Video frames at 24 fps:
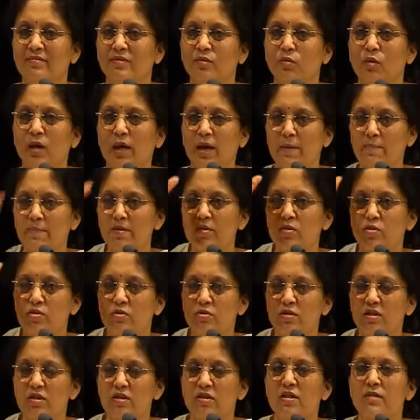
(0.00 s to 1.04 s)
What happens to
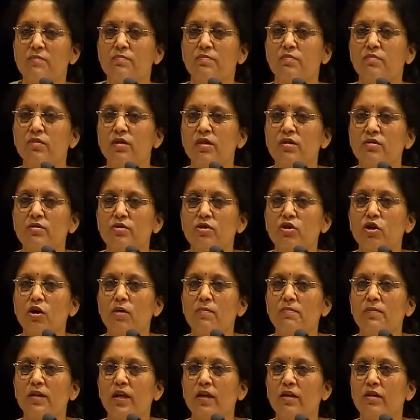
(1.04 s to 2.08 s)
his trip, his
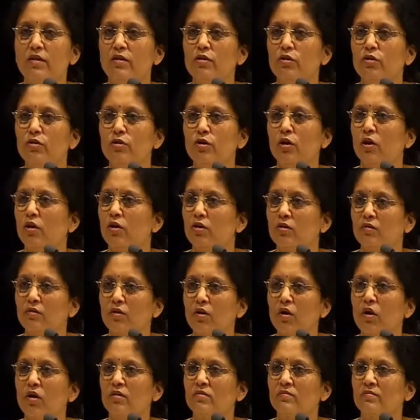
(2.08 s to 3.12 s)
job there in New York?
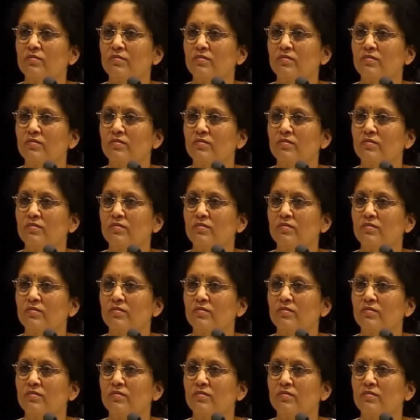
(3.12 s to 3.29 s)
Gone.